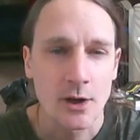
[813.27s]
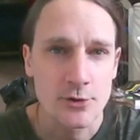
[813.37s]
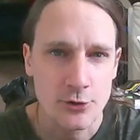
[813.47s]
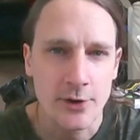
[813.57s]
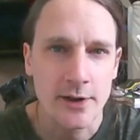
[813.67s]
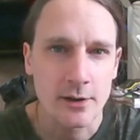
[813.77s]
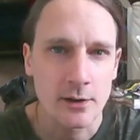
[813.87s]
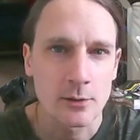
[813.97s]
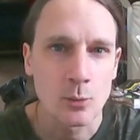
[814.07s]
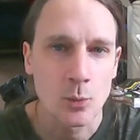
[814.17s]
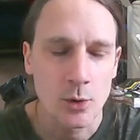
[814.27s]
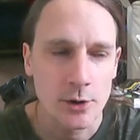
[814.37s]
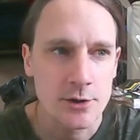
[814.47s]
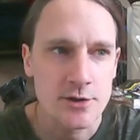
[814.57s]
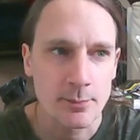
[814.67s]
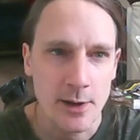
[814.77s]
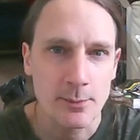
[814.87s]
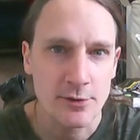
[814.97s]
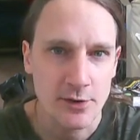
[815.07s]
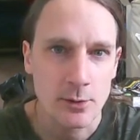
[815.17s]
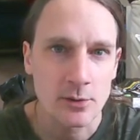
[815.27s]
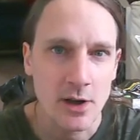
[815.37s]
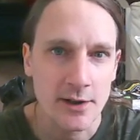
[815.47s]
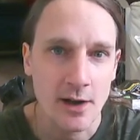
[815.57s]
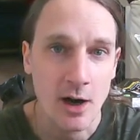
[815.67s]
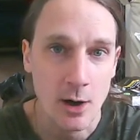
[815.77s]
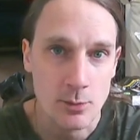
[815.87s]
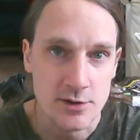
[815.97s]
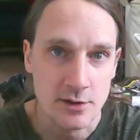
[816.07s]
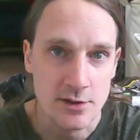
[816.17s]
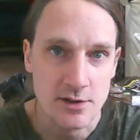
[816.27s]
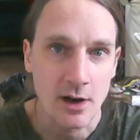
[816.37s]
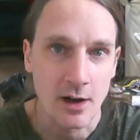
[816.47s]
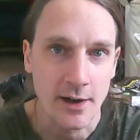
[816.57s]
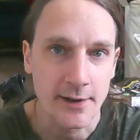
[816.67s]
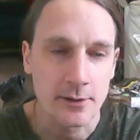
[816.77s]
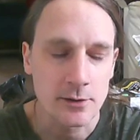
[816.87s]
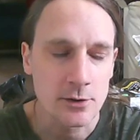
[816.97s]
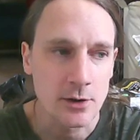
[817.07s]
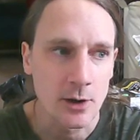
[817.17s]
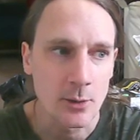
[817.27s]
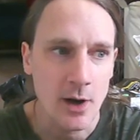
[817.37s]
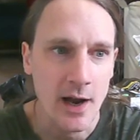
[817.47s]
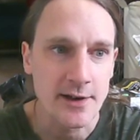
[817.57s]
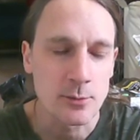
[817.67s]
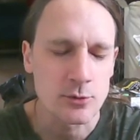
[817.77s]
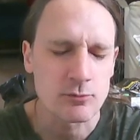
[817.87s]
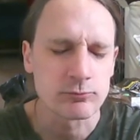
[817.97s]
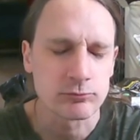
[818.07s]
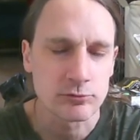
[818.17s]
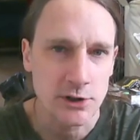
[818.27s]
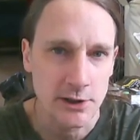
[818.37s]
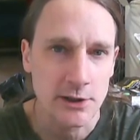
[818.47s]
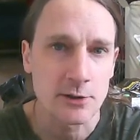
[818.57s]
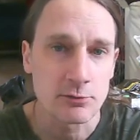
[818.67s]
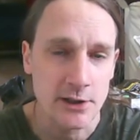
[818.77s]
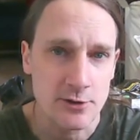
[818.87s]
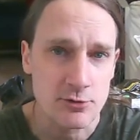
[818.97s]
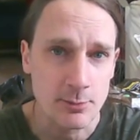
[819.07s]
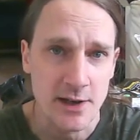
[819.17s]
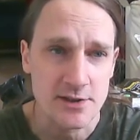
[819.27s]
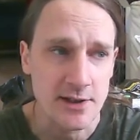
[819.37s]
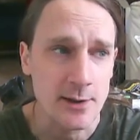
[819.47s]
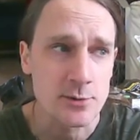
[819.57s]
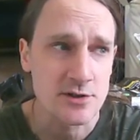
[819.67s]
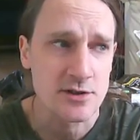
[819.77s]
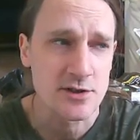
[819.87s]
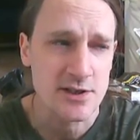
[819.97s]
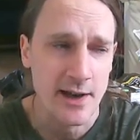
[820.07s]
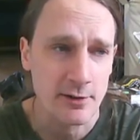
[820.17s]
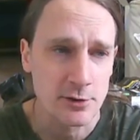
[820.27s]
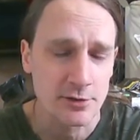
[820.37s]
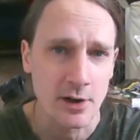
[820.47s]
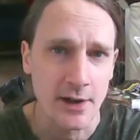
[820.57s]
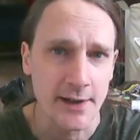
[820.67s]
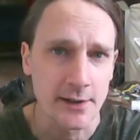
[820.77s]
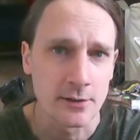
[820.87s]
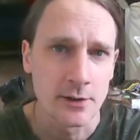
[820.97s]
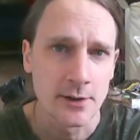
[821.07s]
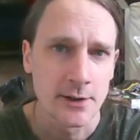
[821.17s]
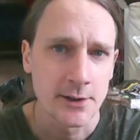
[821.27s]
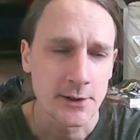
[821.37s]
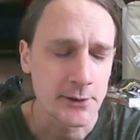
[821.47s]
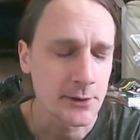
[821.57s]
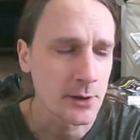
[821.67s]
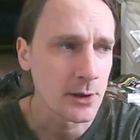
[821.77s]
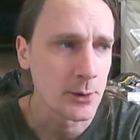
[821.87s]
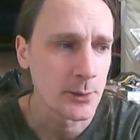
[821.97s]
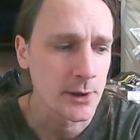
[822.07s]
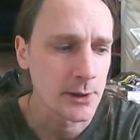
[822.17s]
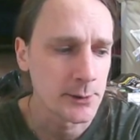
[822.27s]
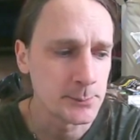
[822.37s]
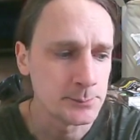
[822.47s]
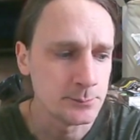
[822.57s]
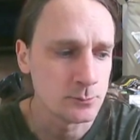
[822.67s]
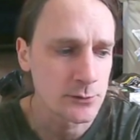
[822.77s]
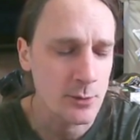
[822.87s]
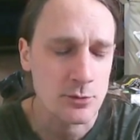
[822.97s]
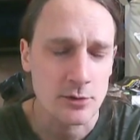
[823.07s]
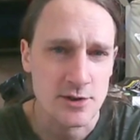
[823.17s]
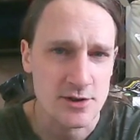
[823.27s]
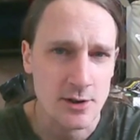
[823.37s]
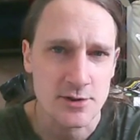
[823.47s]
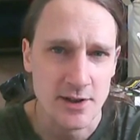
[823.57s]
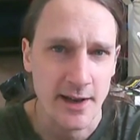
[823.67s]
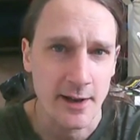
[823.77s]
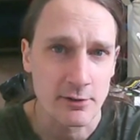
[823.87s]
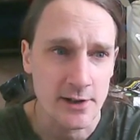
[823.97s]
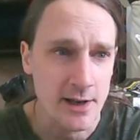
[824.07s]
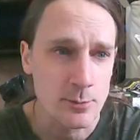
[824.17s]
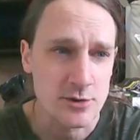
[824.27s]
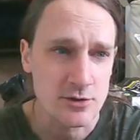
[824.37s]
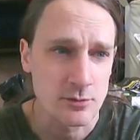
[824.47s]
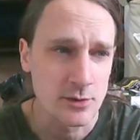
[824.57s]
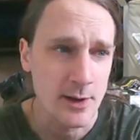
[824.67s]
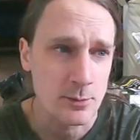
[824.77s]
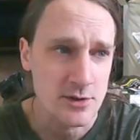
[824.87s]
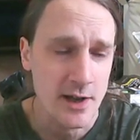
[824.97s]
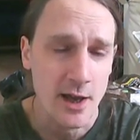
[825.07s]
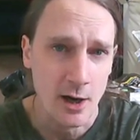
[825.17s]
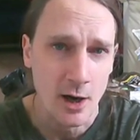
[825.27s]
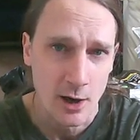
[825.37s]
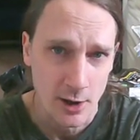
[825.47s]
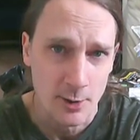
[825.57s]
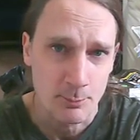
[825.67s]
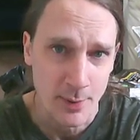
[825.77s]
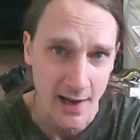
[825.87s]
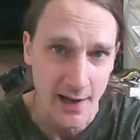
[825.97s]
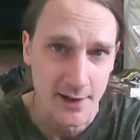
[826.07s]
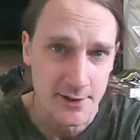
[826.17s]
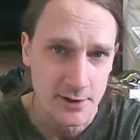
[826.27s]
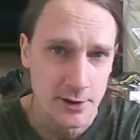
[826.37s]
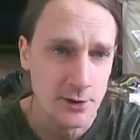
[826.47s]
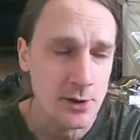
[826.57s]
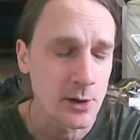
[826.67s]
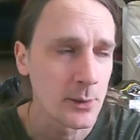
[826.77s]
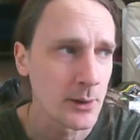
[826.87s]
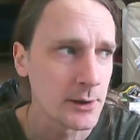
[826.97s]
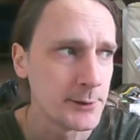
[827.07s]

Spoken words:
a trigger would make me feel like I was going to die, you know, and it was really, really traumatic. It was terrifying, you know. It was so scary. It hurt bad, you know.